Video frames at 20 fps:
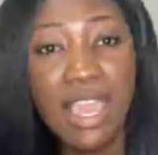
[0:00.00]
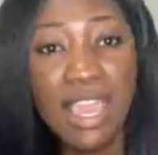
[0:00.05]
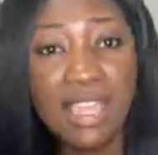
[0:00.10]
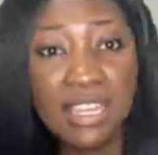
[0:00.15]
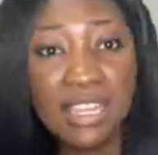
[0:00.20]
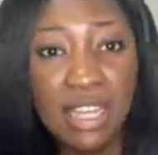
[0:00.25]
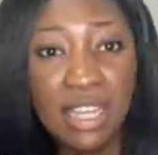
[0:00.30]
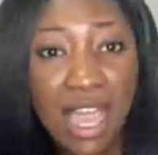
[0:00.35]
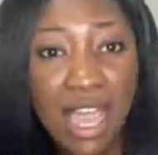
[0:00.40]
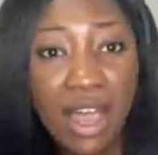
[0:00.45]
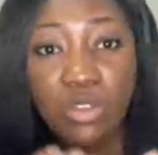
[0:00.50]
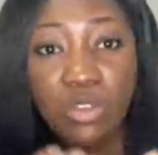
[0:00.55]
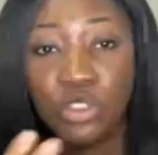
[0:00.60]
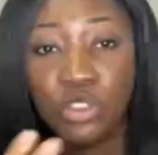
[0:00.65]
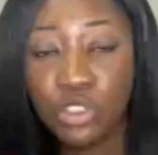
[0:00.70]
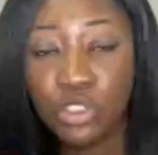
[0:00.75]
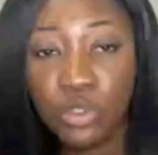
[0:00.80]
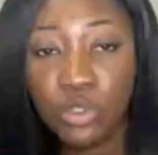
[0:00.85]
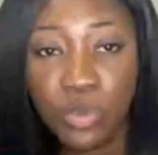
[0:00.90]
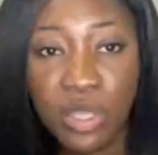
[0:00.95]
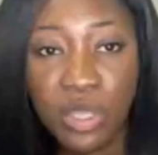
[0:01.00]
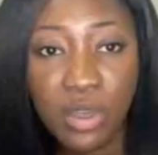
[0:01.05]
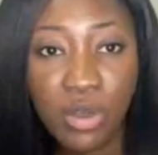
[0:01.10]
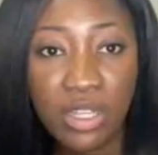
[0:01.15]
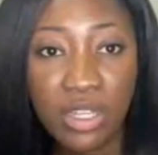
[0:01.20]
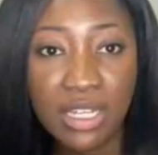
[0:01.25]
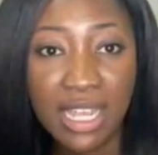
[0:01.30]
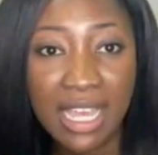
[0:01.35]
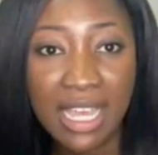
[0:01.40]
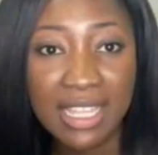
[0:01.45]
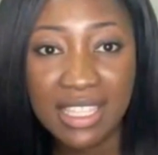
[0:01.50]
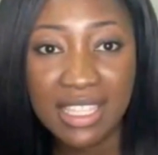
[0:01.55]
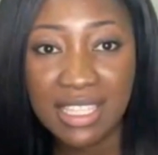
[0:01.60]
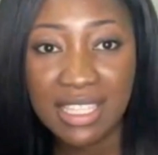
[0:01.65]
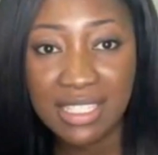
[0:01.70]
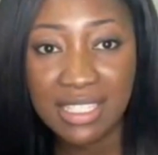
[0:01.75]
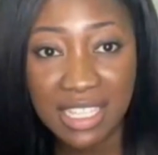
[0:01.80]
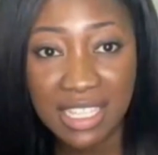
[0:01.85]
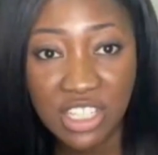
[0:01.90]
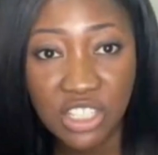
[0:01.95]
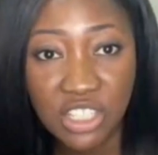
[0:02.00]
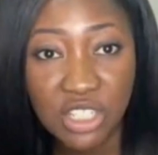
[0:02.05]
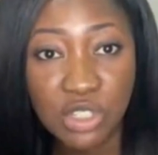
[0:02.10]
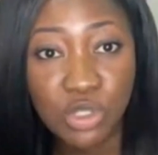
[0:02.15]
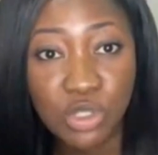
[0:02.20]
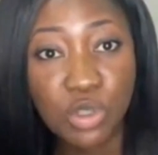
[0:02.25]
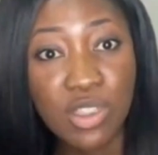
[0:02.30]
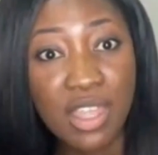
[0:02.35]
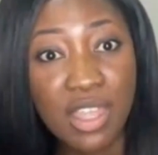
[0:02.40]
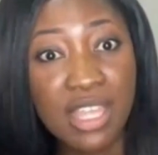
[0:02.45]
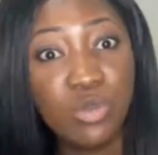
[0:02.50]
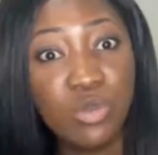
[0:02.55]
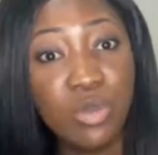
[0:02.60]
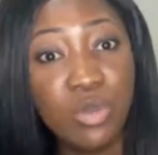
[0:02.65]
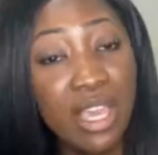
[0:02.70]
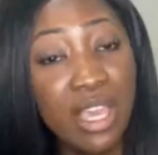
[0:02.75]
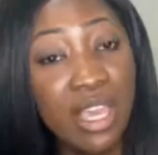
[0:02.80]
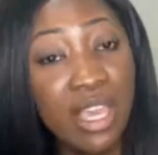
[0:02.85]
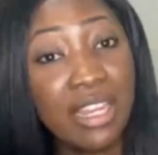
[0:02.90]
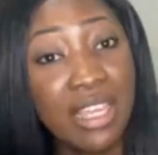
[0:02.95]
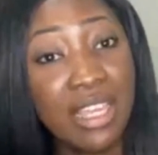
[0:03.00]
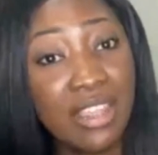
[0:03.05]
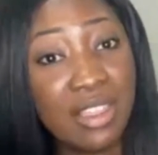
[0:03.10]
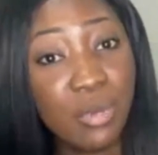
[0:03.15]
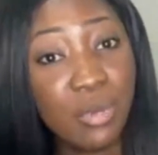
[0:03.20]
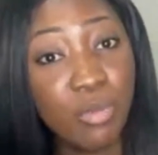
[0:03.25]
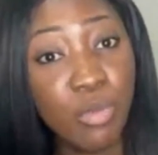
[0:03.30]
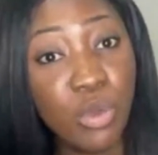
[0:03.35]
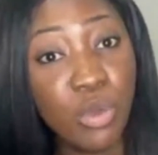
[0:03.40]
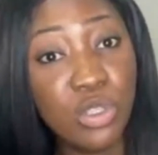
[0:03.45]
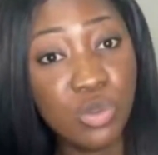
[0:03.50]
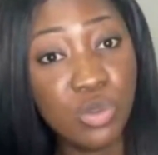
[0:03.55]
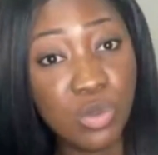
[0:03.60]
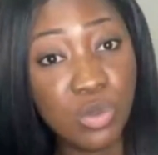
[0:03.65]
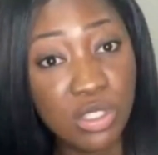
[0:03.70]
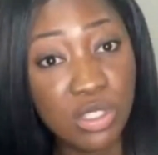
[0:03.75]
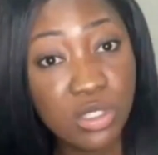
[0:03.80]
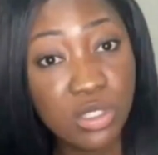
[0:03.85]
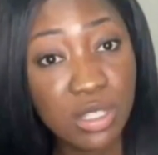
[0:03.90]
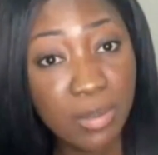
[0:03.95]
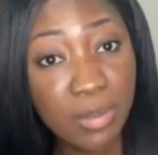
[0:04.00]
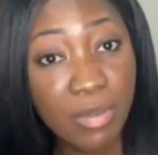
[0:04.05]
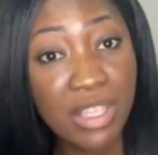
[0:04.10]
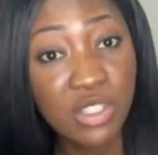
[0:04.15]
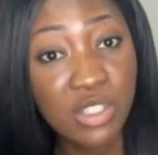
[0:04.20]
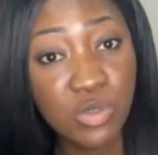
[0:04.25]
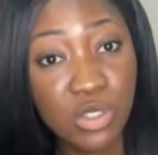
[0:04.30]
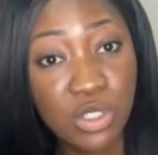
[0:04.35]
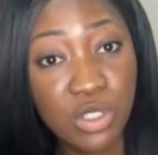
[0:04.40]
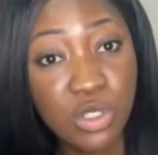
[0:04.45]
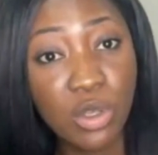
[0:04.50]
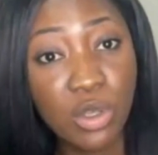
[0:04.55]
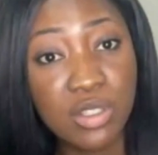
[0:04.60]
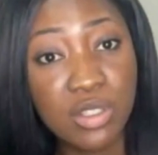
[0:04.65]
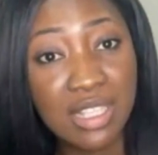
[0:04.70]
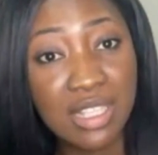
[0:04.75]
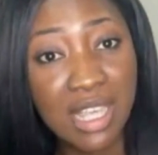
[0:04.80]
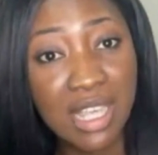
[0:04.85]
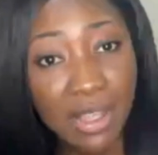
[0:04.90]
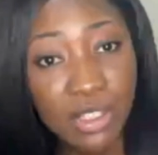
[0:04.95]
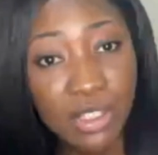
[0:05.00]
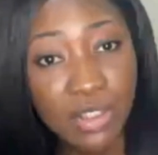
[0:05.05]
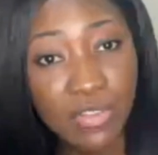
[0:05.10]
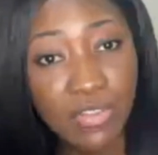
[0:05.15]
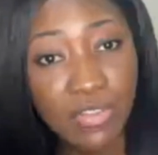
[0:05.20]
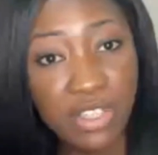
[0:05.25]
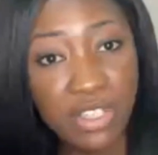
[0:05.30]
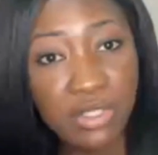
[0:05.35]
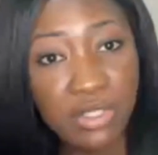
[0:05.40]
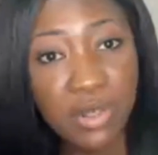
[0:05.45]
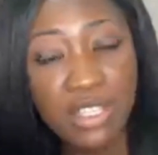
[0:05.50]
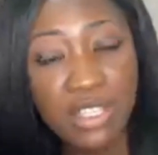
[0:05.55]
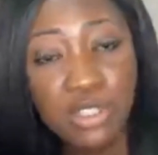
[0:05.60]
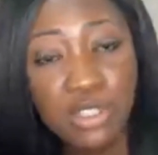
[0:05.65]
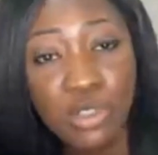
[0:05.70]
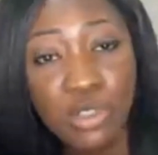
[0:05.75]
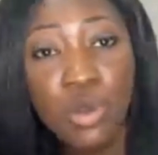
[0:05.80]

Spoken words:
and how should we conduct these sessions so that we can get the best results out of it, right?